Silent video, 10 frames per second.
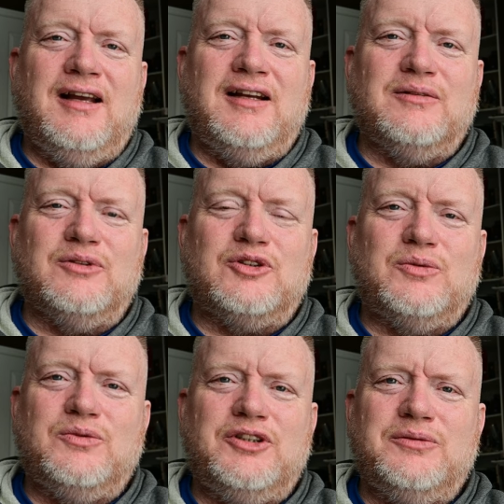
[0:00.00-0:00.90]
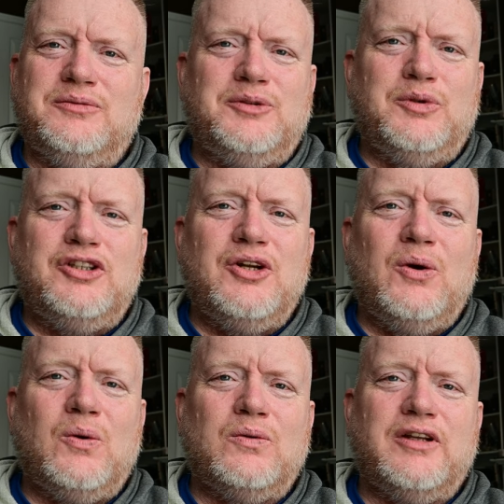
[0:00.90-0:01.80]
it was, you wouldn't
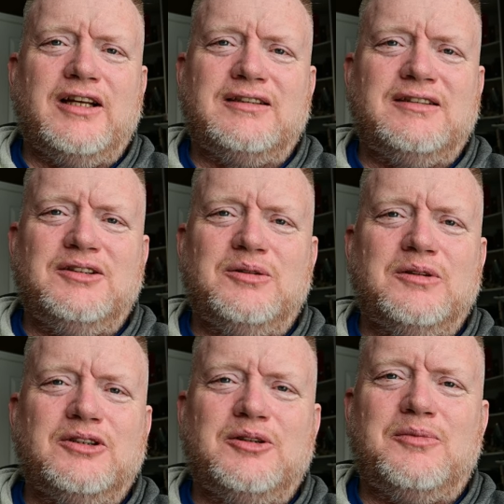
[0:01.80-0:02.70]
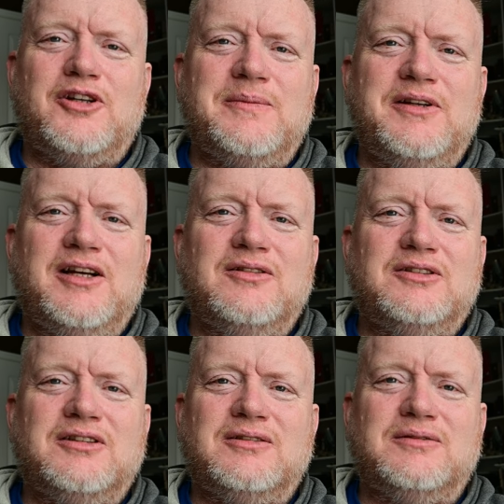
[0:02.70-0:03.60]
know that you were going to bring me
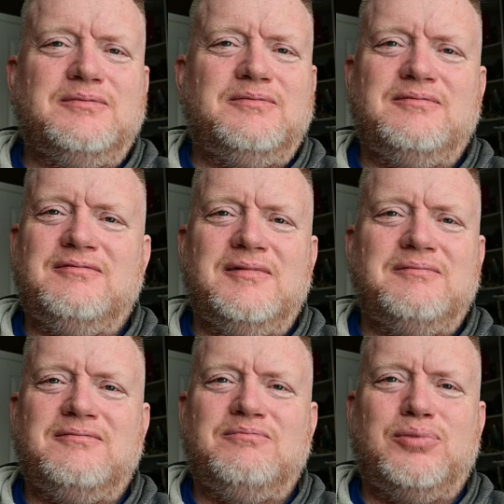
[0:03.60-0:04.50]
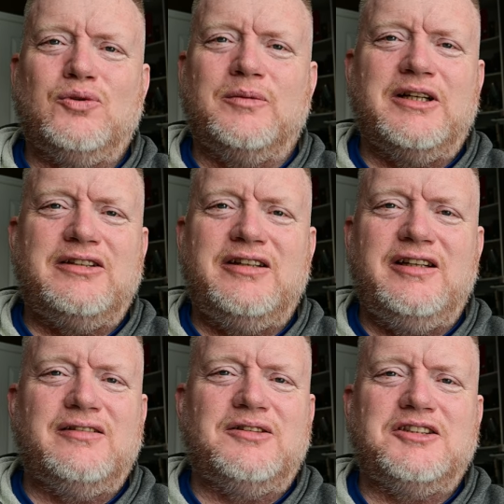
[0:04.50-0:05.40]
out to pull my
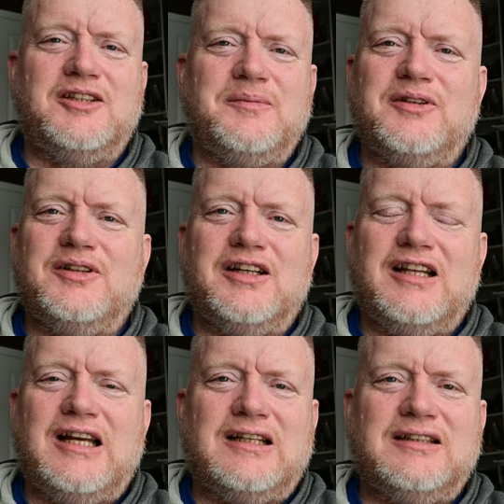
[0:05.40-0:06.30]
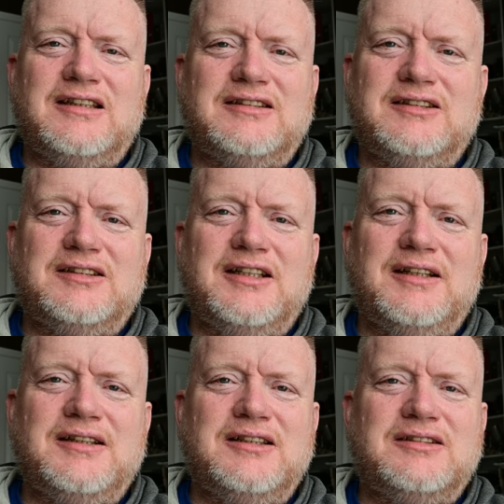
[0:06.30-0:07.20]
teeth or something like that.
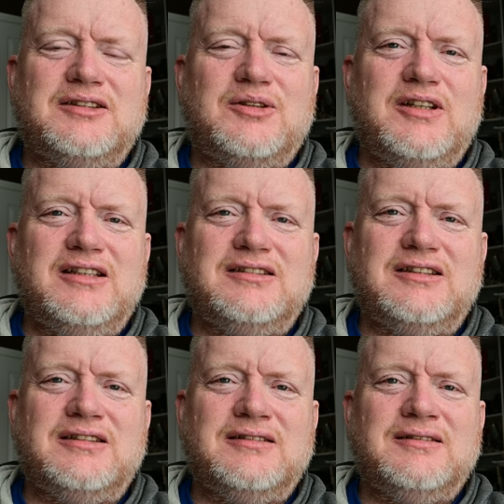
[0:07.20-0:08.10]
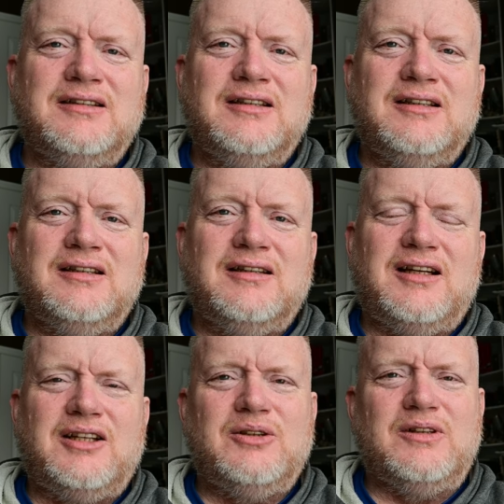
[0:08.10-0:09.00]
It's crazy. And
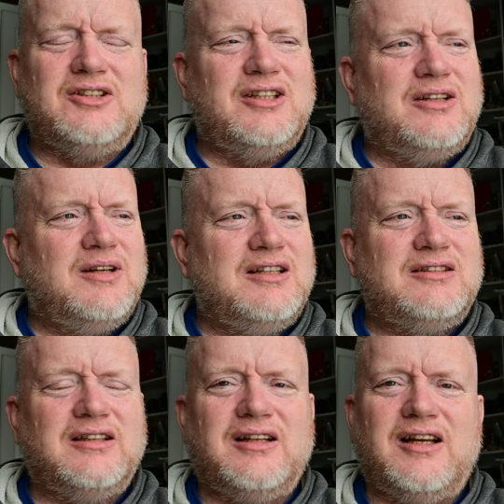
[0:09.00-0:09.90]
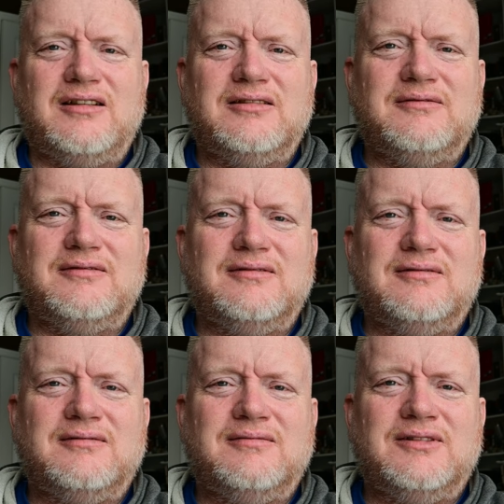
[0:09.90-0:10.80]
I know I say crazy a lot.
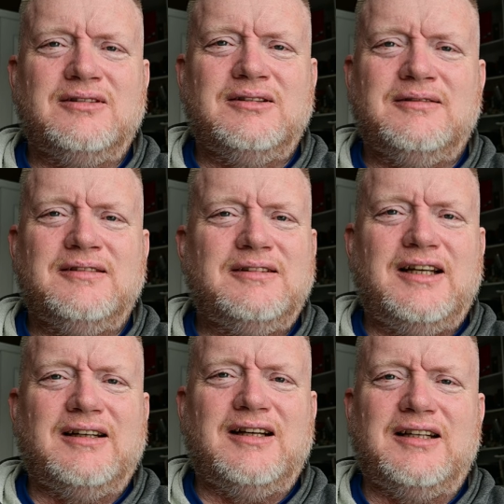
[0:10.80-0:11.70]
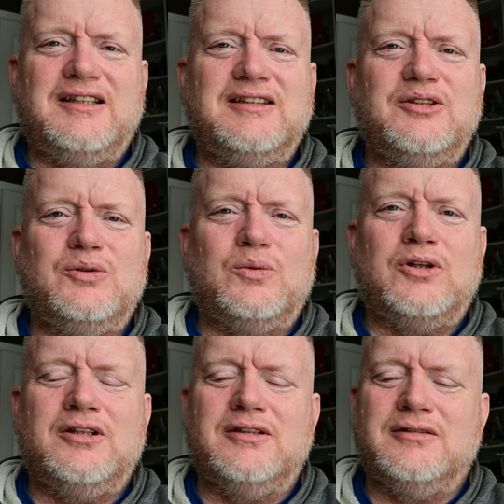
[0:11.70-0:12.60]
Yeah, I need a new
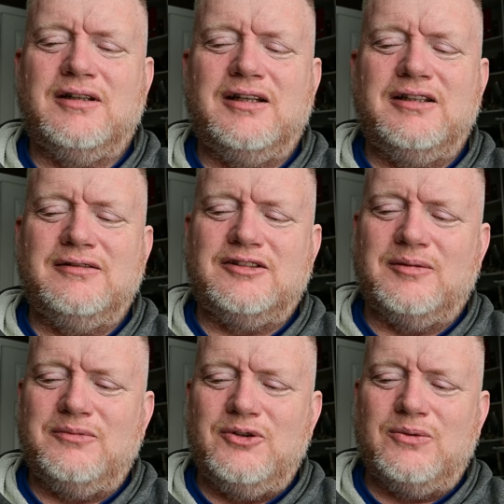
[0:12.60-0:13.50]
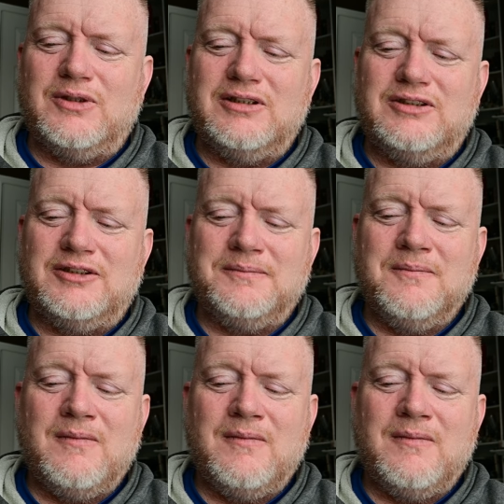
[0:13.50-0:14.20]
word. I need some new words.